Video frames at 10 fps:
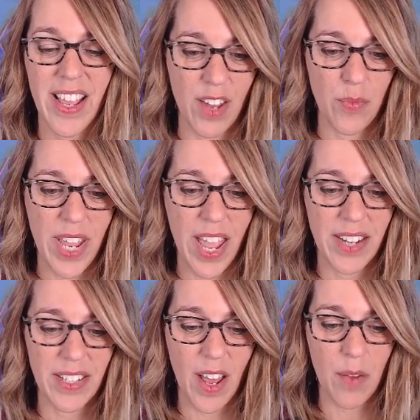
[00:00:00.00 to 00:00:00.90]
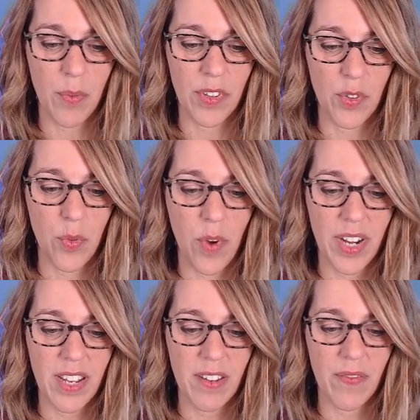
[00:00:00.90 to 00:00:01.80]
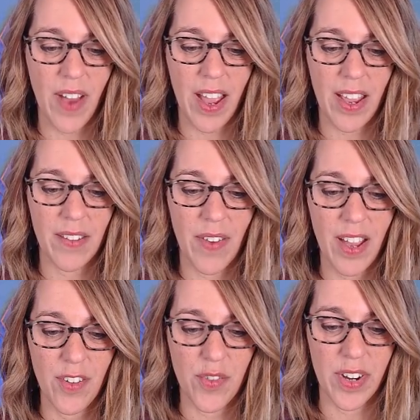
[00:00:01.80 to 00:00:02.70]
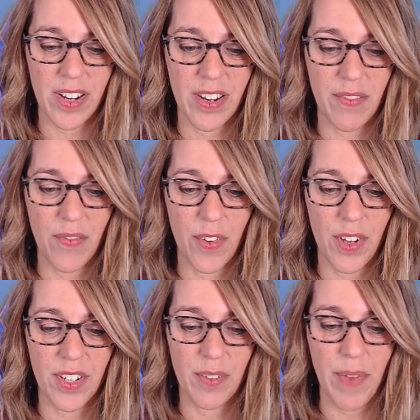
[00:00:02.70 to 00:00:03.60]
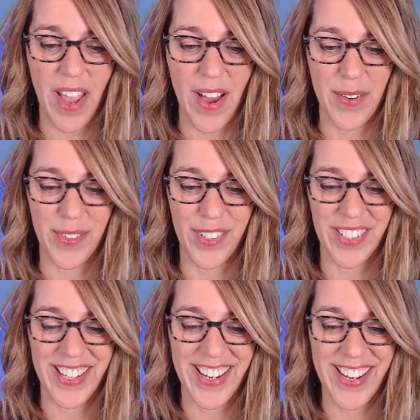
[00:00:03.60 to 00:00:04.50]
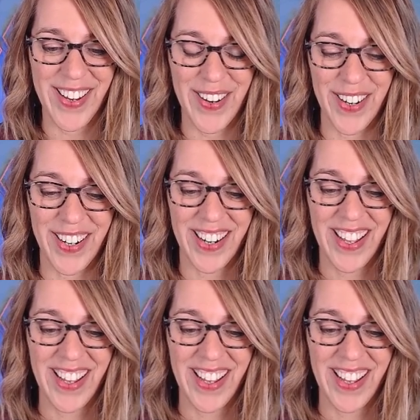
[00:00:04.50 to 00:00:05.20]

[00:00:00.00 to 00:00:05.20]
and we ended up with 2,500 foot pounds here.